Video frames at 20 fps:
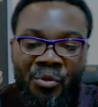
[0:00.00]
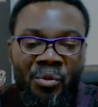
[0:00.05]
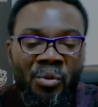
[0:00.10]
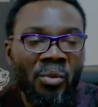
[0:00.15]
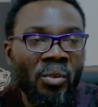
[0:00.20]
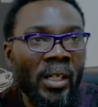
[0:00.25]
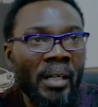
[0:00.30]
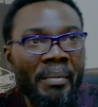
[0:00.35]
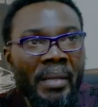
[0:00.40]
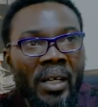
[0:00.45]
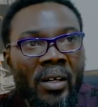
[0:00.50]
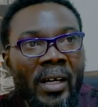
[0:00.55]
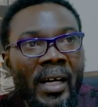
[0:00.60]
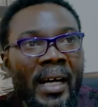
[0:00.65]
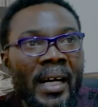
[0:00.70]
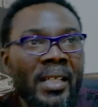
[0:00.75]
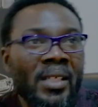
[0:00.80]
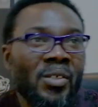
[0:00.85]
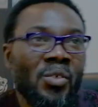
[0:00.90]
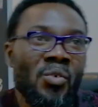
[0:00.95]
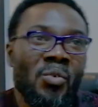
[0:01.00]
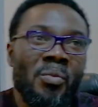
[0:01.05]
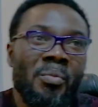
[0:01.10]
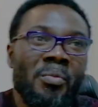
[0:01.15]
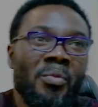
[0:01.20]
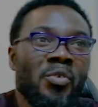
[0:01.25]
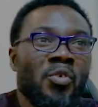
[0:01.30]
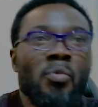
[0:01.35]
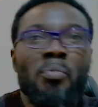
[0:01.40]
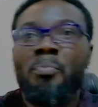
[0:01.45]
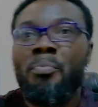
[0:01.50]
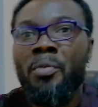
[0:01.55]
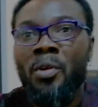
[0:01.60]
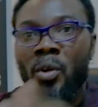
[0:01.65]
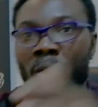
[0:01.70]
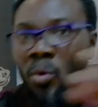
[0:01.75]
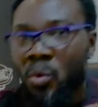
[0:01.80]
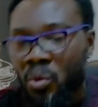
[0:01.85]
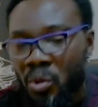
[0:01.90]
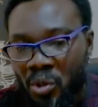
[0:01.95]
rule about art to, to
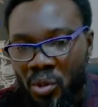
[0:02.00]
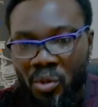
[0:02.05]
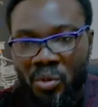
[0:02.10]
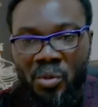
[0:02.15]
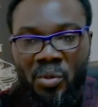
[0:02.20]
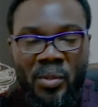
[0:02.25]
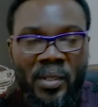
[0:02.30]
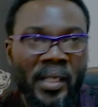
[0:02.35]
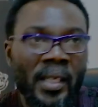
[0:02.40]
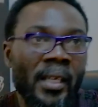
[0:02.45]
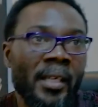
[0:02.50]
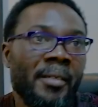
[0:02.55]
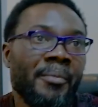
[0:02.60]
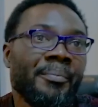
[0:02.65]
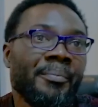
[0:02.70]
blow so to say